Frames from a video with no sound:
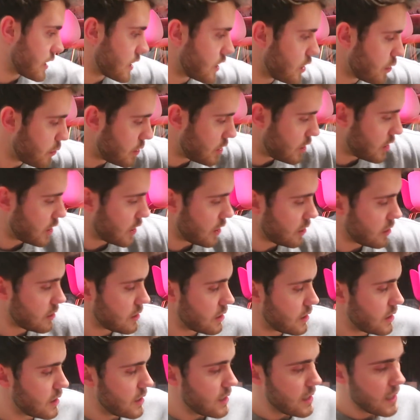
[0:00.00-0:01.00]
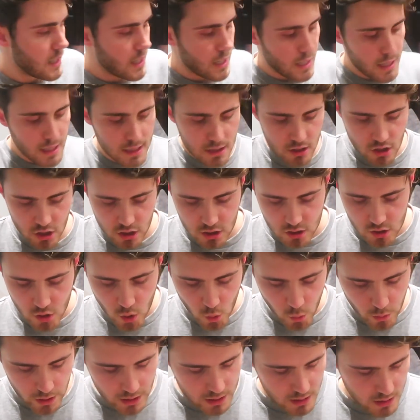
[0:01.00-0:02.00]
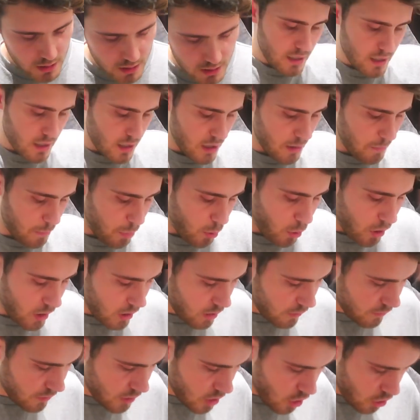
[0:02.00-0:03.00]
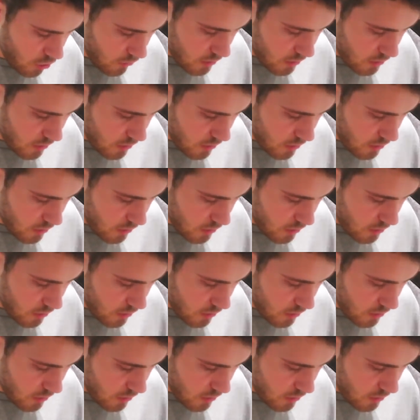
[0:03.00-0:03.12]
get going, you know? Let's just do it. The point of no